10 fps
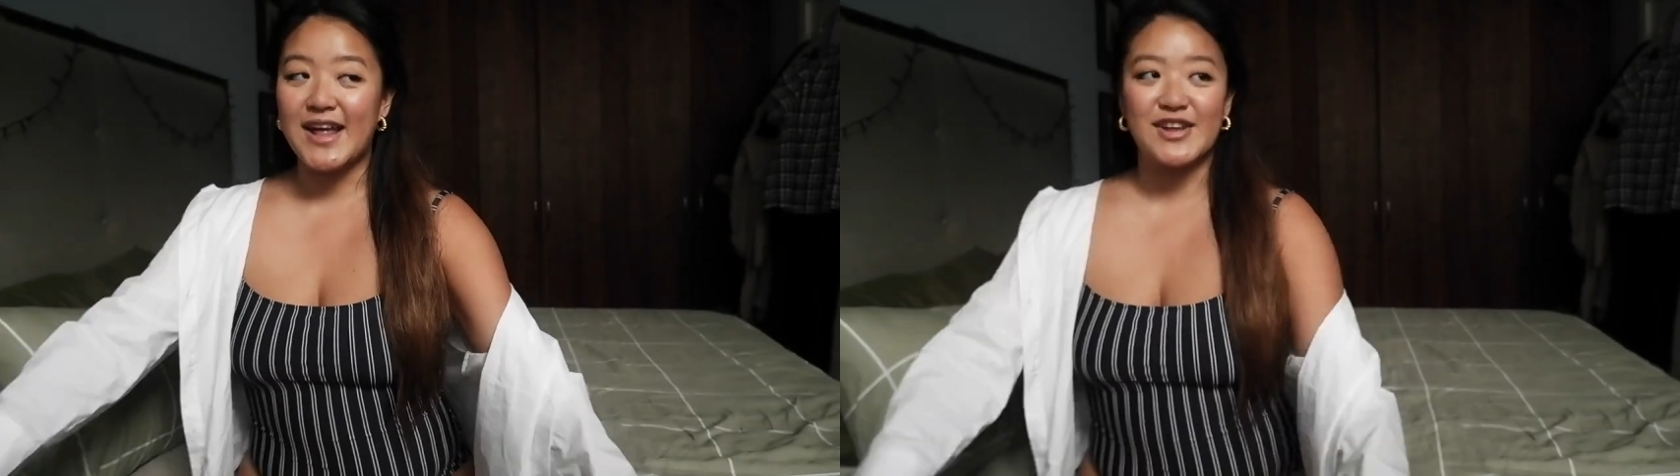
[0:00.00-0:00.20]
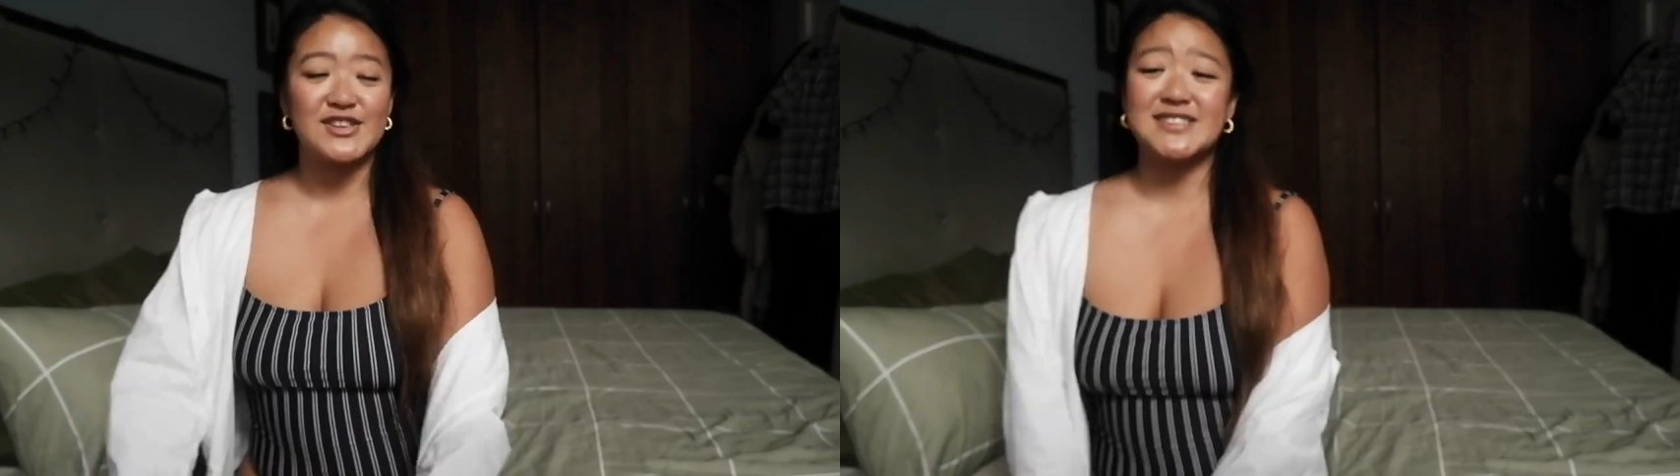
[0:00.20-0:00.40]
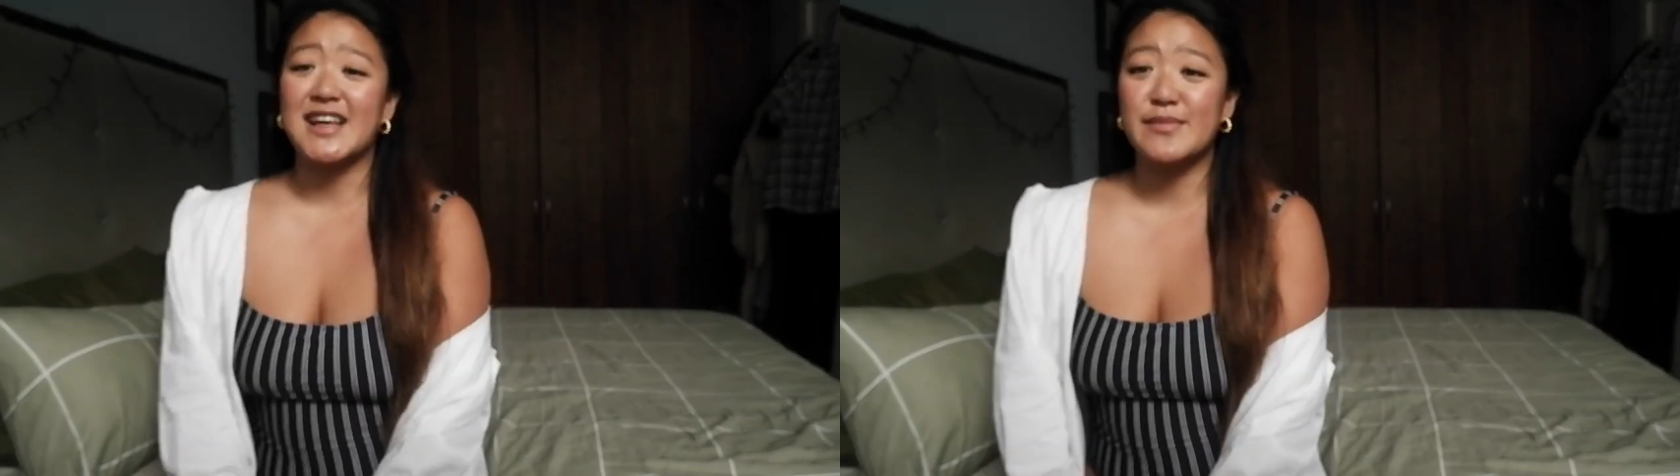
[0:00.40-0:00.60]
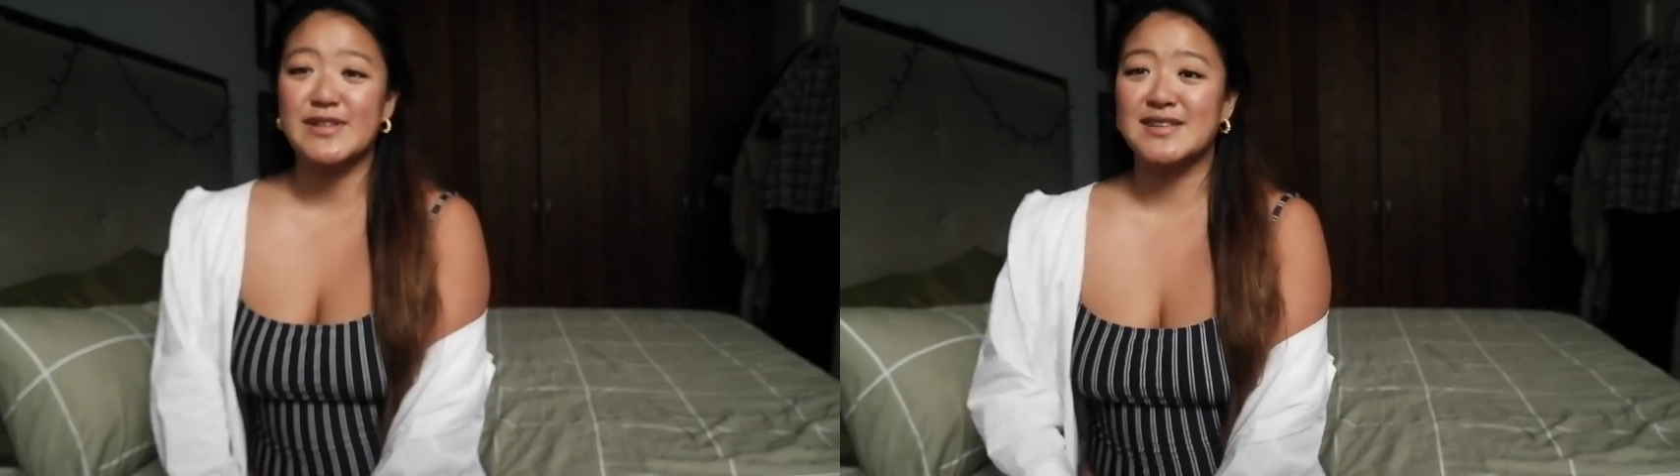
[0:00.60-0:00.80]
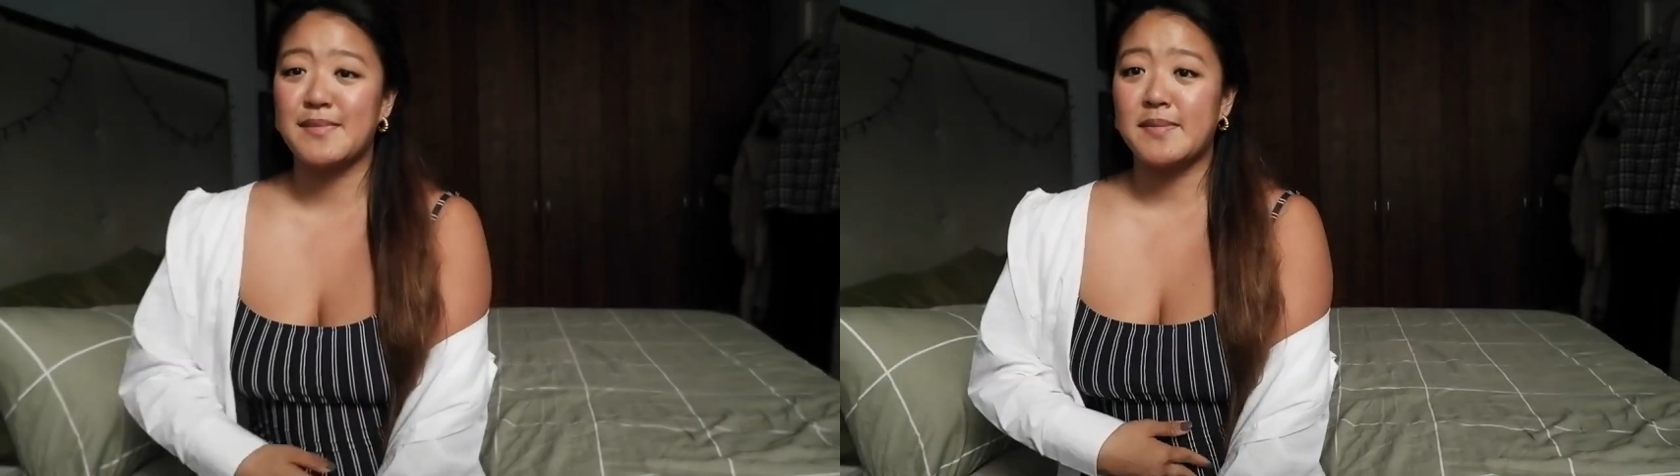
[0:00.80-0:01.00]
and you can style it
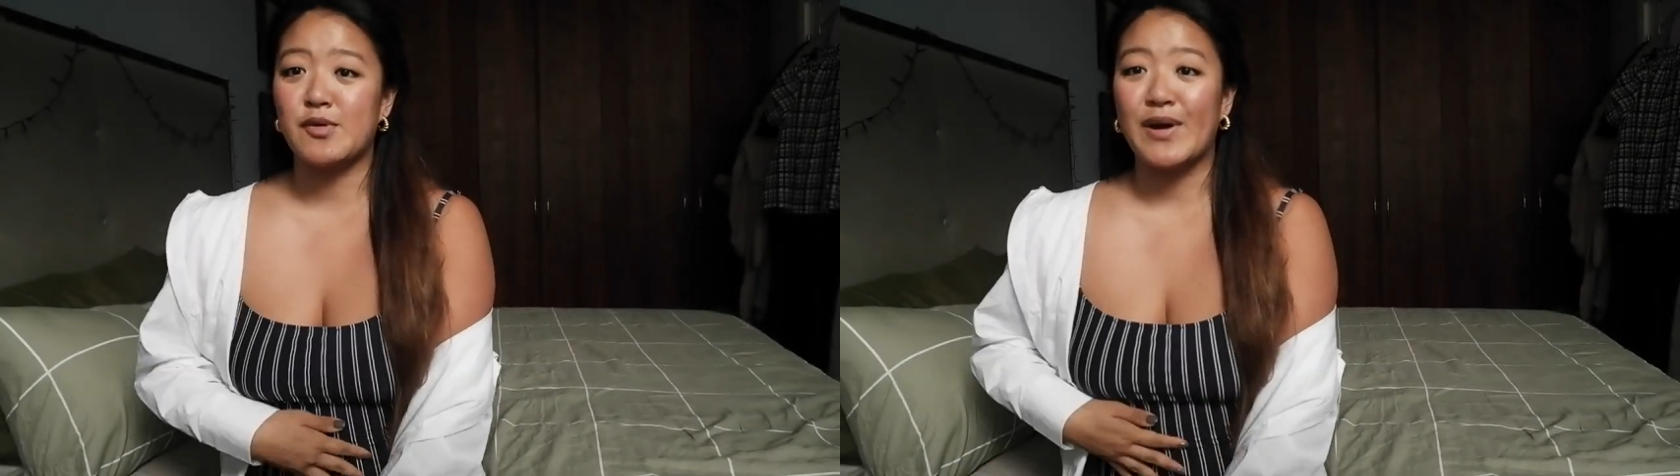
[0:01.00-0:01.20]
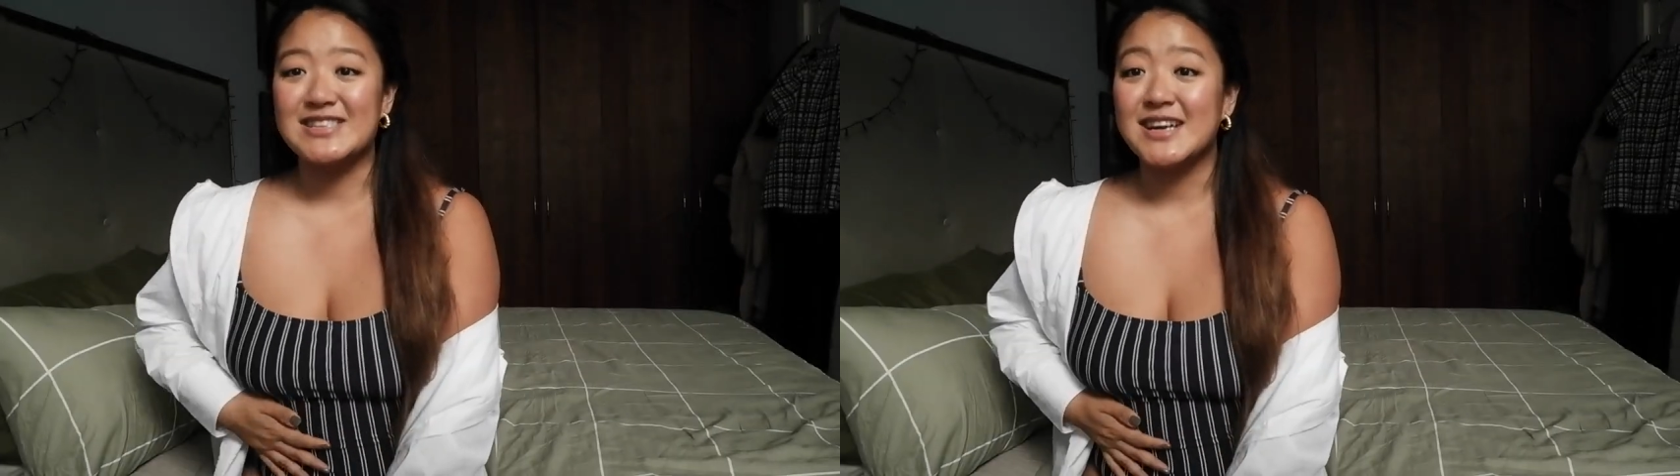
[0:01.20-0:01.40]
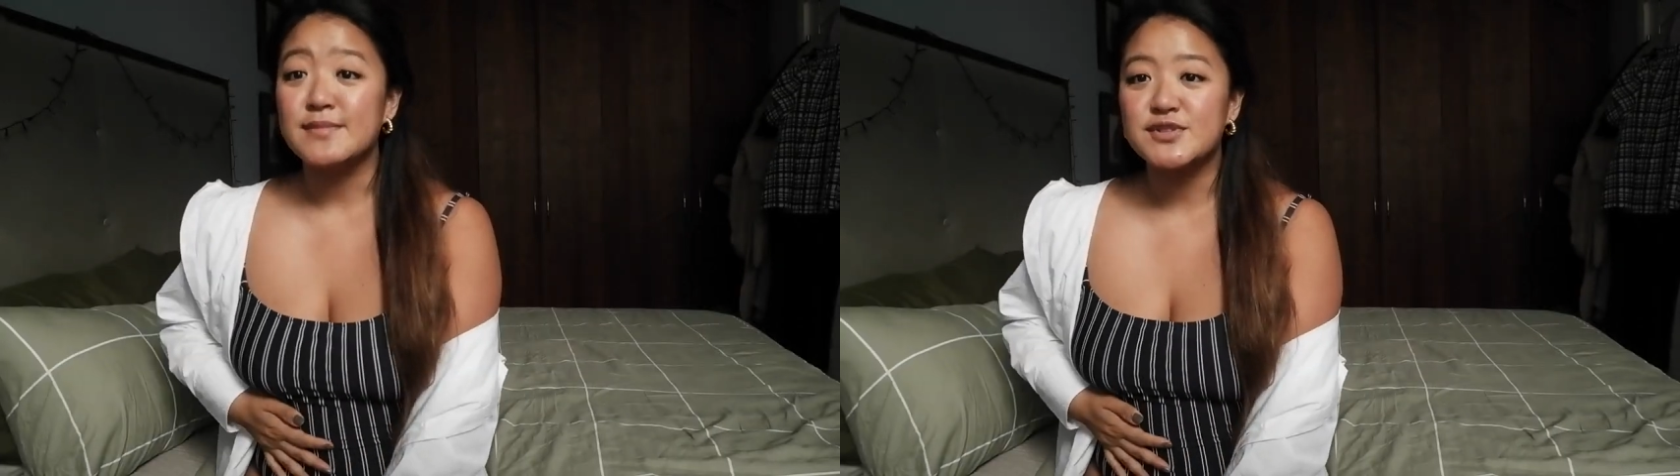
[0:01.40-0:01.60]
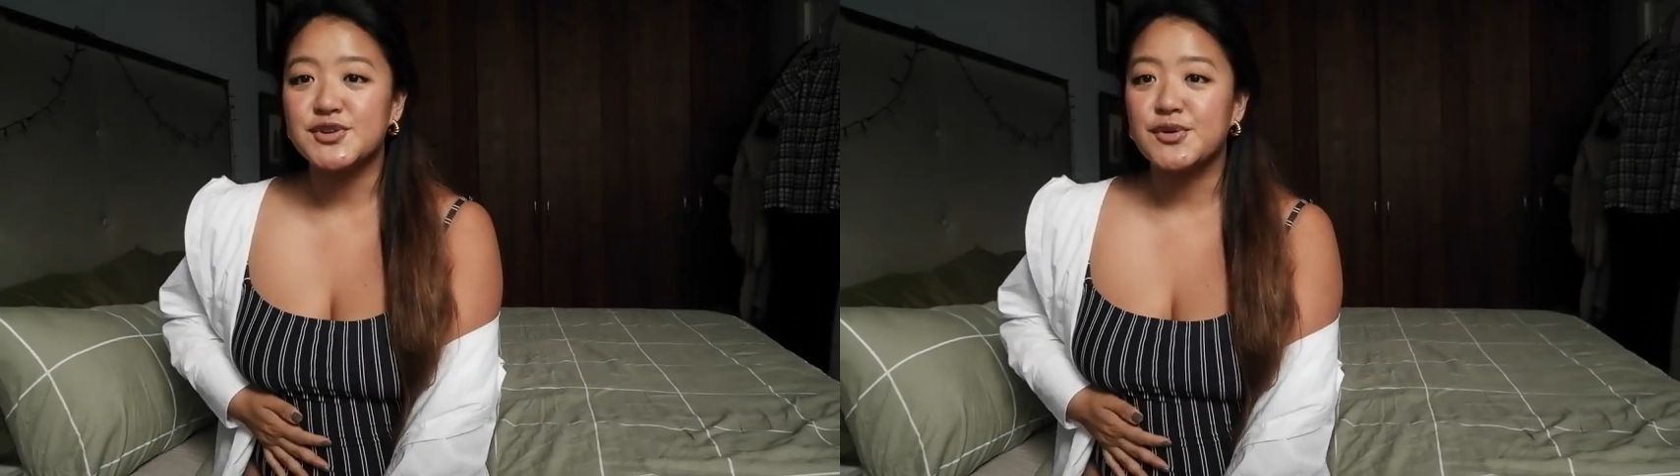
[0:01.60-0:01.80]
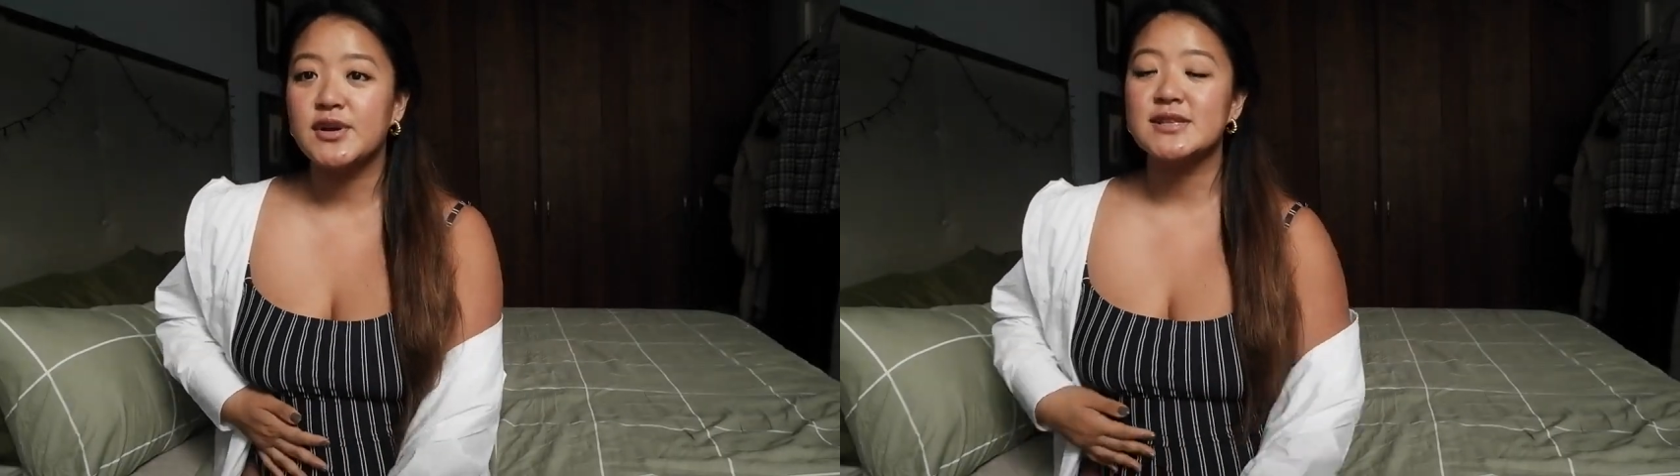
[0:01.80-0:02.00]
with some maybe white denim
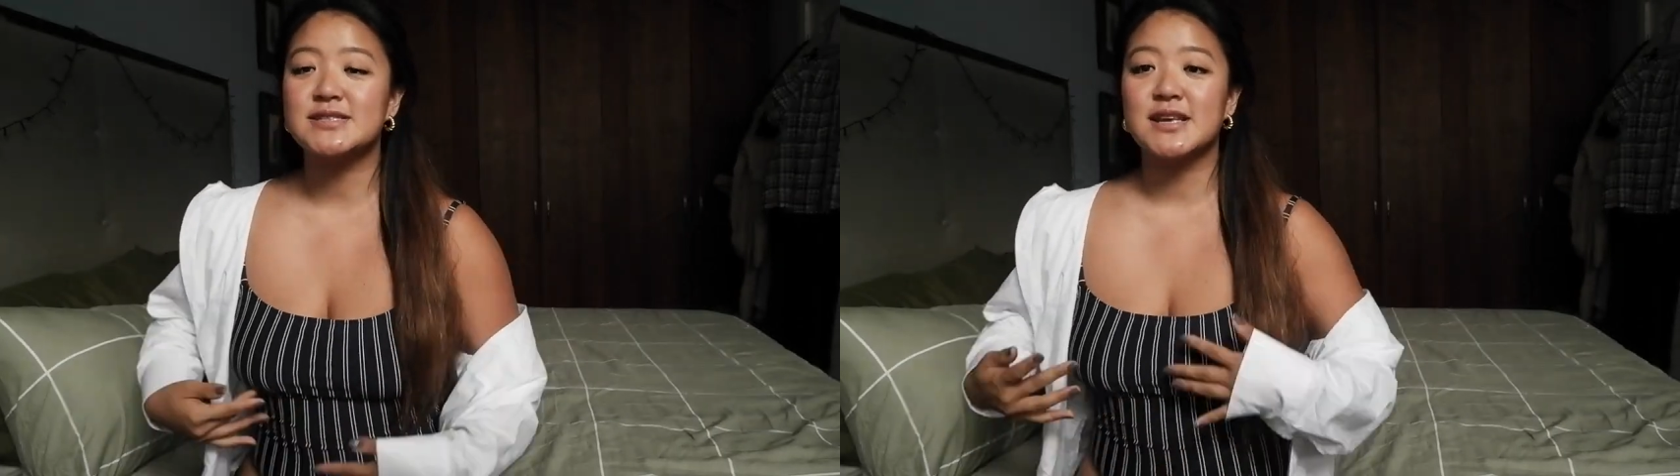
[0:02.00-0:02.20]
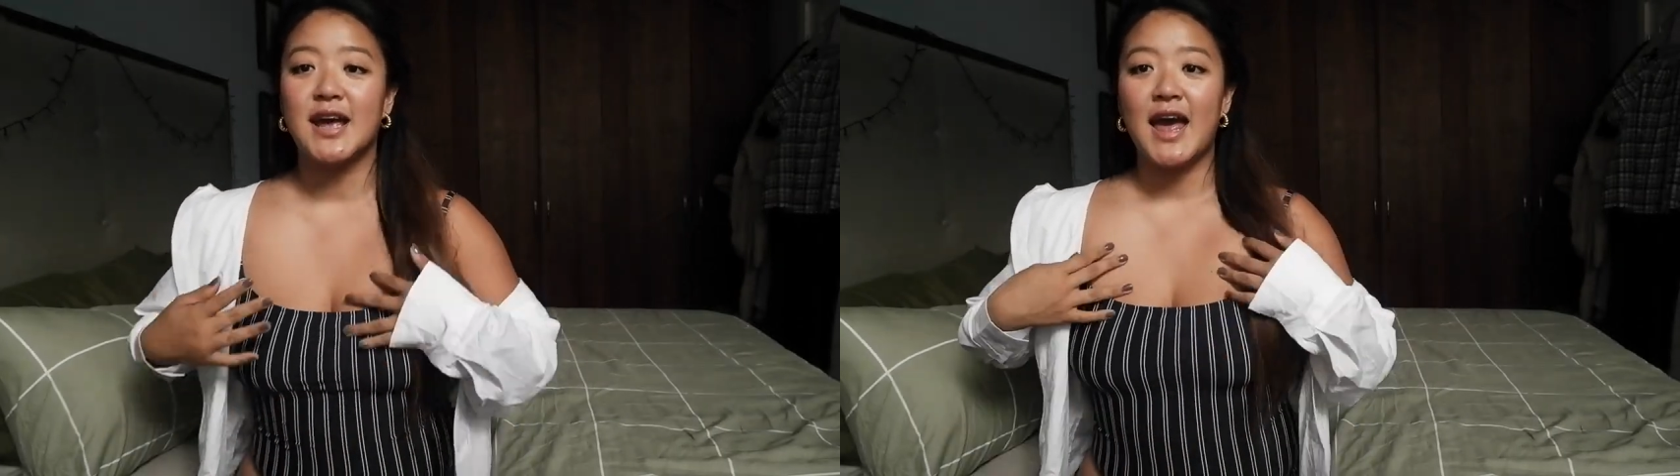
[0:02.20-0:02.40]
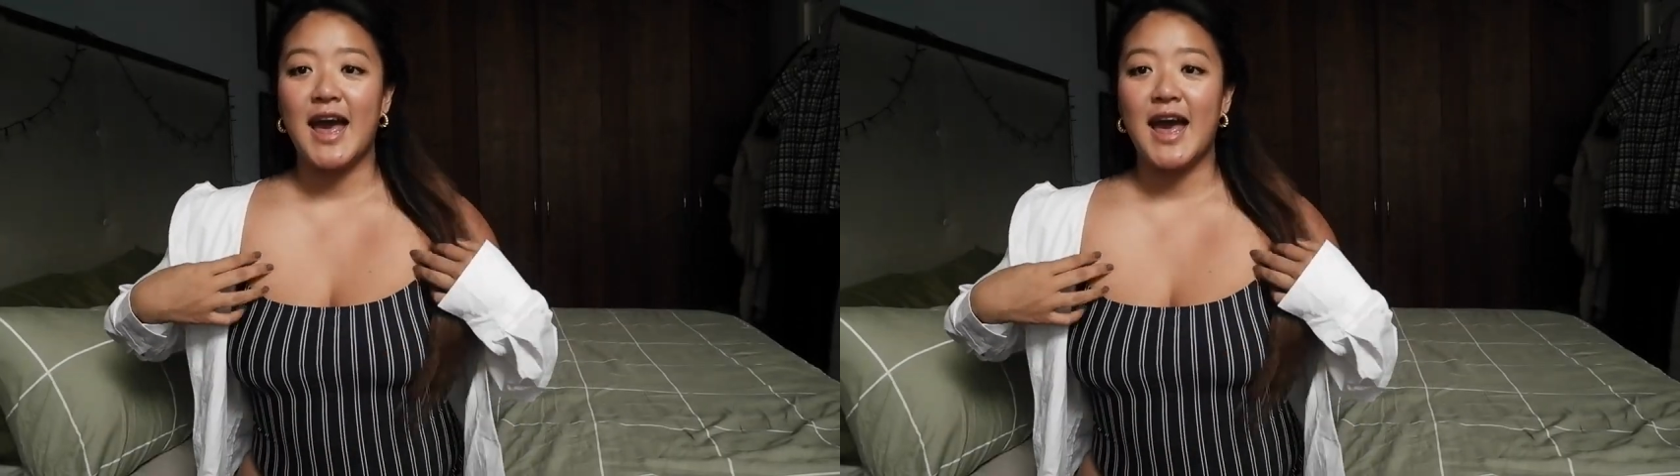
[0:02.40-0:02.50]
shorts.